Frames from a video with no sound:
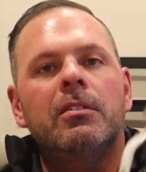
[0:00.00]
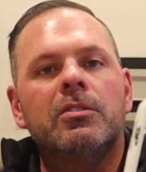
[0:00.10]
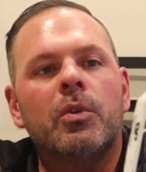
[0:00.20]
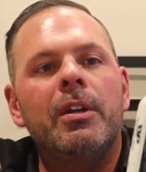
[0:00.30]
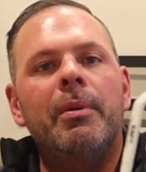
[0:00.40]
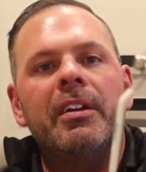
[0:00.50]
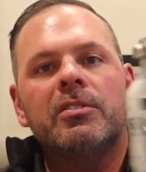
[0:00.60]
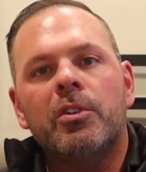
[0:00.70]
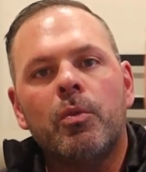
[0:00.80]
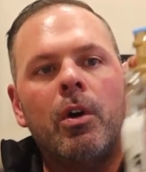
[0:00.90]
so anybody
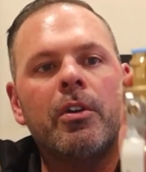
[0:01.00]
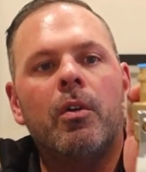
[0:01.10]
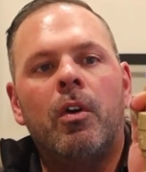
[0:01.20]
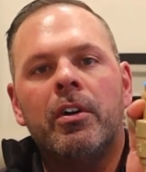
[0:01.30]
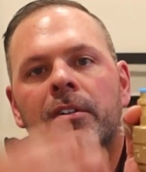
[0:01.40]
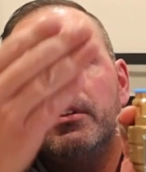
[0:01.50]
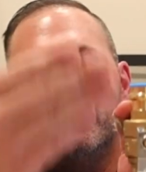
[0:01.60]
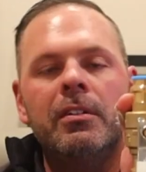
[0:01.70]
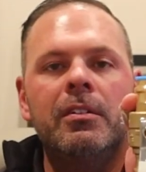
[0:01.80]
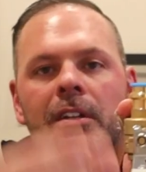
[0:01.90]
can turn the water on.
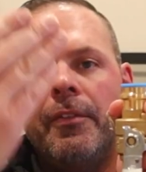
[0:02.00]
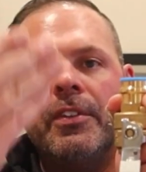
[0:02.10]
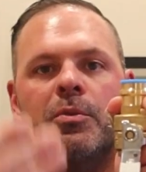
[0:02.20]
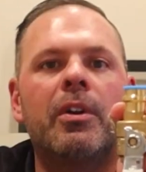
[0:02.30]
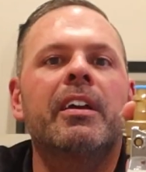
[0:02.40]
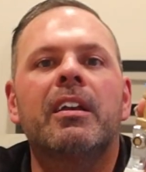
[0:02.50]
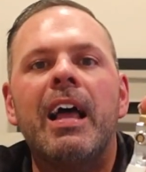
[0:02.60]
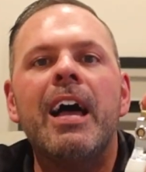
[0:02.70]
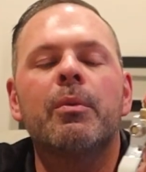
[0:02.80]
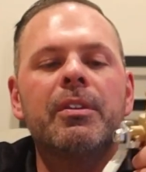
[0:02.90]
If it's running in
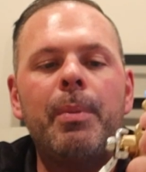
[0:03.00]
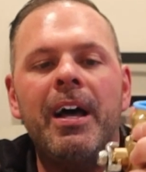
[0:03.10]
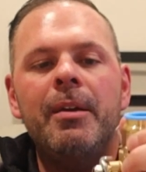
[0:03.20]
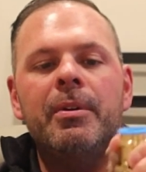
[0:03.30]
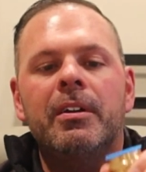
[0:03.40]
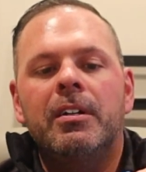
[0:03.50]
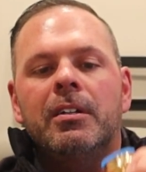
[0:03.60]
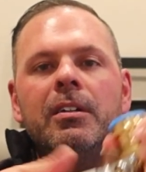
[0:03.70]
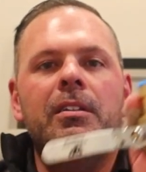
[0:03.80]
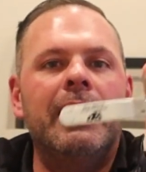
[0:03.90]
line with the pipe,
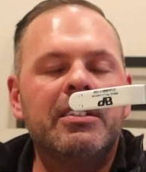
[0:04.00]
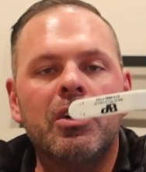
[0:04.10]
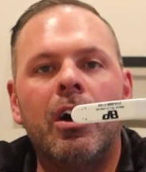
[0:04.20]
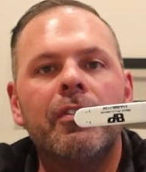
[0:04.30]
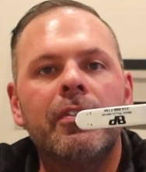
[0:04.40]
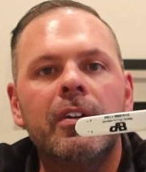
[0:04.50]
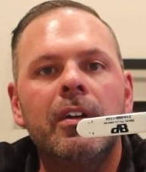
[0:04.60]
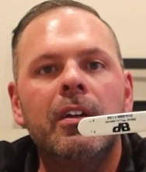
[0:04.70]
that's off.